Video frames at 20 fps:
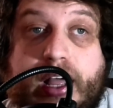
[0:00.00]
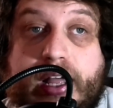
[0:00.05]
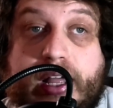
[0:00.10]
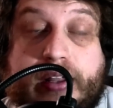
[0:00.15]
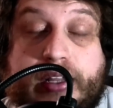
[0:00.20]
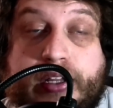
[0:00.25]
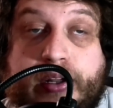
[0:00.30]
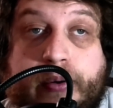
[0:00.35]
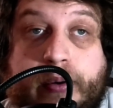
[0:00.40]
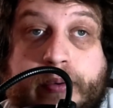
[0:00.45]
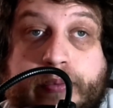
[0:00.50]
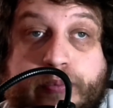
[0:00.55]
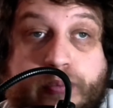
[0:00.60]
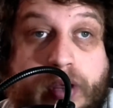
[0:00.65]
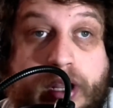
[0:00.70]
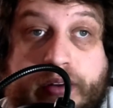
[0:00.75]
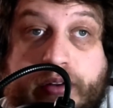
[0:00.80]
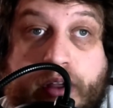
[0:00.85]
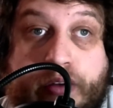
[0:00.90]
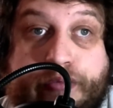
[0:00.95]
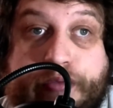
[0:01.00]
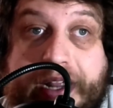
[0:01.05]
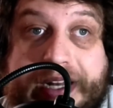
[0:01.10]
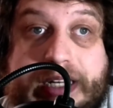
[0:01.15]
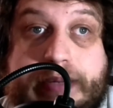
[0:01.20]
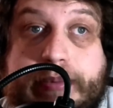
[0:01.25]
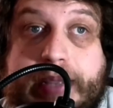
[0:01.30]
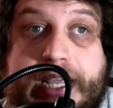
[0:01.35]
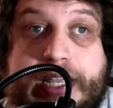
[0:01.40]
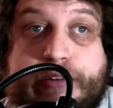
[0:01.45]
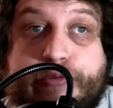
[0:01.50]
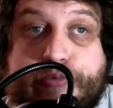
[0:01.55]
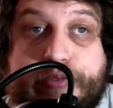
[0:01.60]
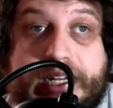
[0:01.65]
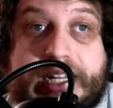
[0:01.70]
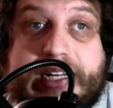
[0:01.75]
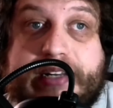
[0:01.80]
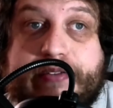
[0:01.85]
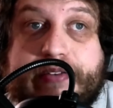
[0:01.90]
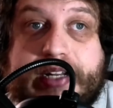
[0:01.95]
a ready-made,
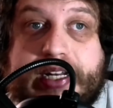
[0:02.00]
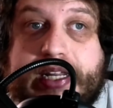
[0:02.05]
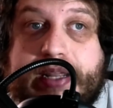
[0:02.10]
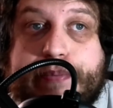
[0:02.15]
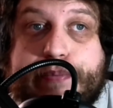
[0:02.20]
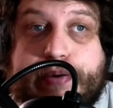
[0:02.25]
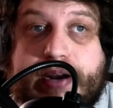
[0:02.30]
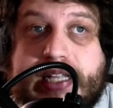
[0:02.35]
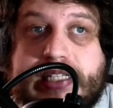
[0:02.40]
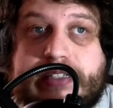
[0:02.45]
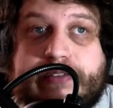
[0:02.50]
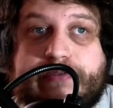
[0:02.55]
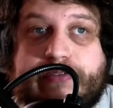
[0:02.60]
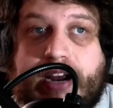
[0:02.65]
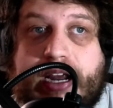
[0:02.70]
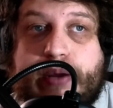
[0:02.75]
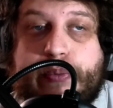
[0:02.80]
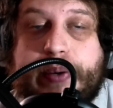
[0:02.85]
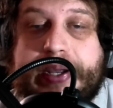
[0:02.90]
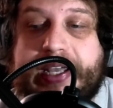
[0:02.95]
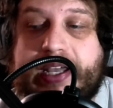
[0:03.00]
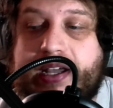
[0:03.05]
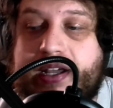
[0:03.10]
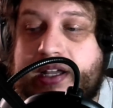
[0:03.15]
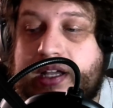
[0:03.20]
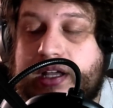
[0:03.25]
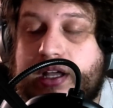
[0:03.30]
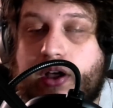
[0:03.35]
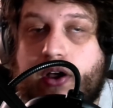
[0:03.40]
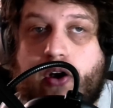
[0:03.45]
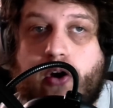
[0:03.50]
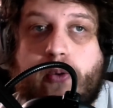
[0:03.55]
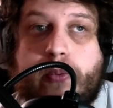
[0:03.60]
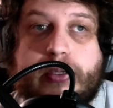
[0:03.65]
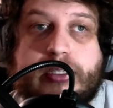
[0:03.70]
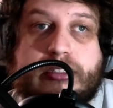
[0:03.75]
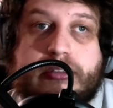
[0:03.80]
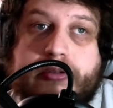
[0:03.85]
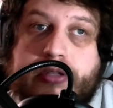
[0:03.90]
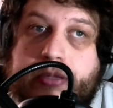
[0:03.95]
really impressive right winger
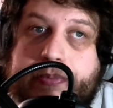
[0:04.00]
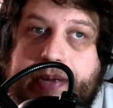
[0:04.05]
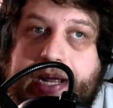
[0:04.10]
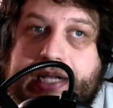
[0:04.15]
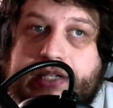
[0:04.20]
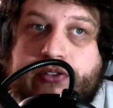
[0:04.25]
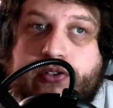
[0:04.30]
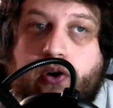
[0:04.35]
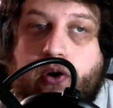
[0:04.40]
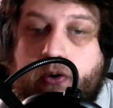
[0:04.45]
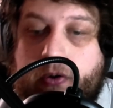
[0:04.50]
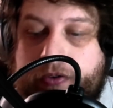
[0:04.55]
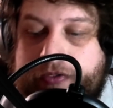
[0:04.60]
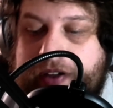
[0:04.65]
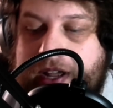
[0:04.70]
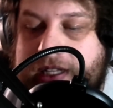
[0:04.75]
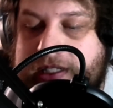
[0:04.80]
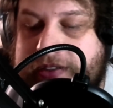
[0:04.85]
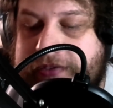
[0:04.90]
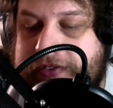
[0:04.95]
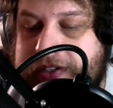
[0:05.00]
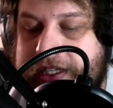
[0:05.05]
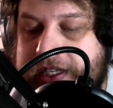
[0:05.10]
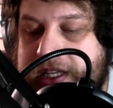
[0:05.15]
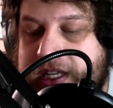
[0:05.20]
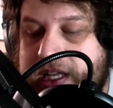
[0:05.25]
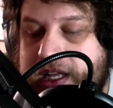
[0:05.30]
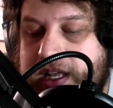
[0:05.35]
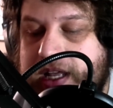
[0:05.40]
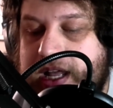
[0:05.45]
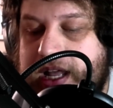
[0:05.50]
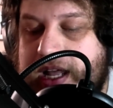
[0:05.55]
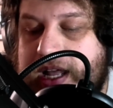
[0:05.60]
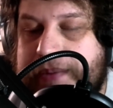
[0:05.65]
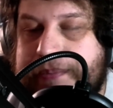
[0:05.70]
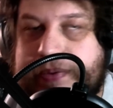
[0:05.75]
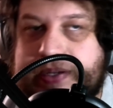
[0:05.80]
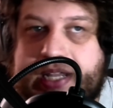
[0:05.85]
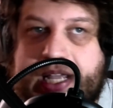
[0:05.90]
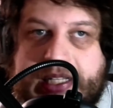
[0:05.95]
almost through the back door effectively.
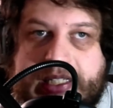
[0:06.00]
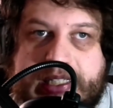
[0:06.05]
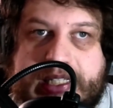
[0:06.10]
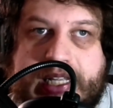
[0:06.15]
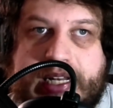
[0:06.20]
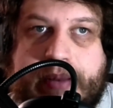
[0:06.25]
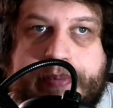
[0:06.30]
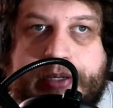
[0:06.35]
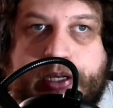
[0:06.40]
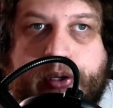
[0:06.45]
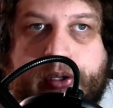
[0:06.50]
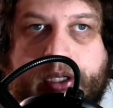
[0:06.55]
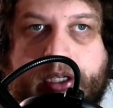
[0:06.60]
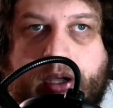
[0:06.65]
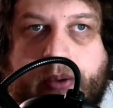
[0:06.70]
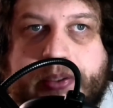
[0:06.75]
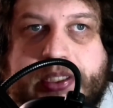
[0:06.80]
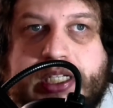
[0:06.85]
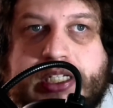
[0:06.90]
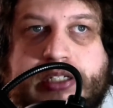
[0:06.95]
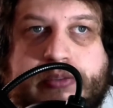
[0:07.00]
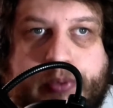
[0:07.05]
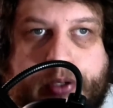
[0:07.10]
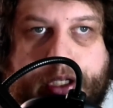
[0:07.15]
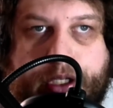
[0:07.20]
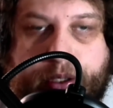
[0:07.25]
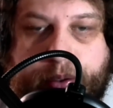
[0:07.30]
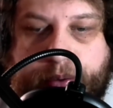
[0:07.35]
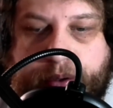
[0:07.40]
But yeah, as I say, let me know in the comment section what you